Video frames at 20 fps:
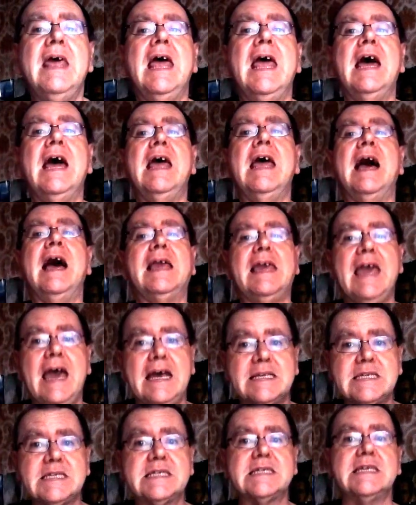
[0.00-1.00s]
I
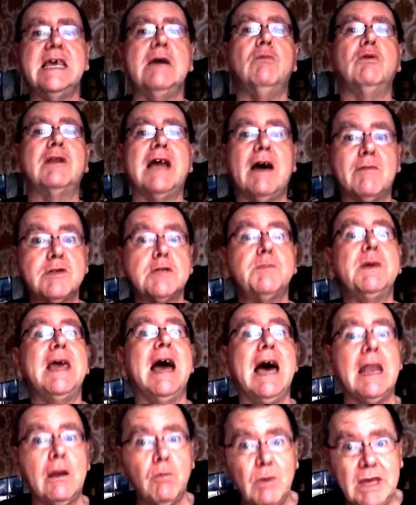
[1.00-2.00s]
guess it would have to be
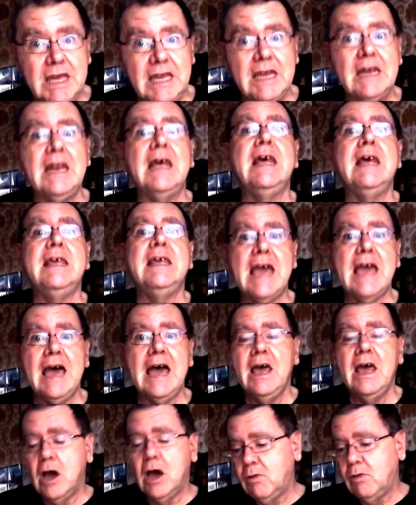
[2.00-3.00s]
Halloween, yeah.
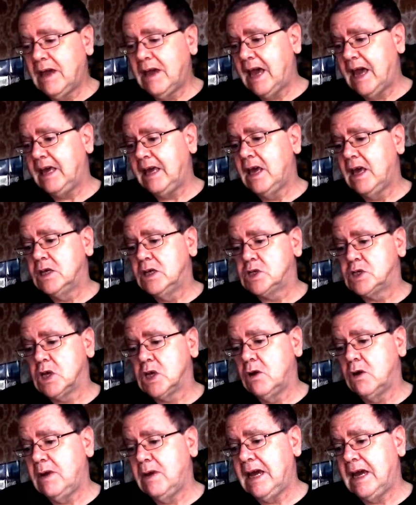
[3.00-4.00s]
Okay, so
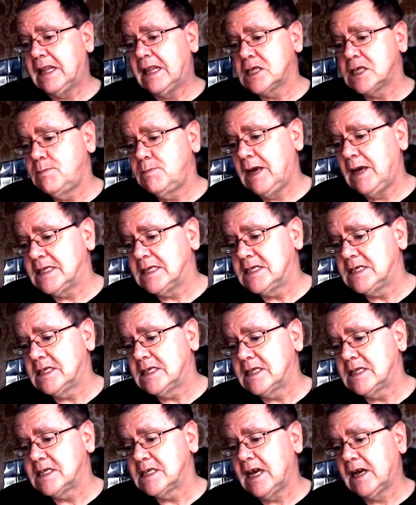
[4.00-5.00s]
that's the answer to the
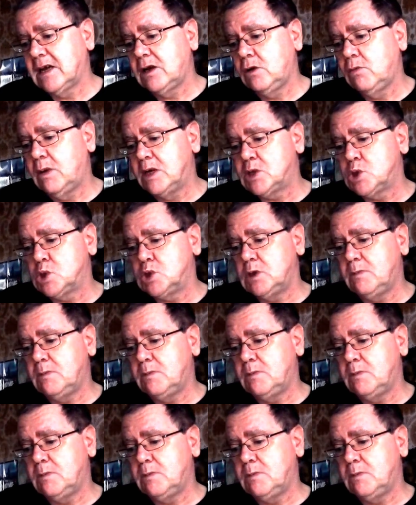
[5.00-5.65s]
second question.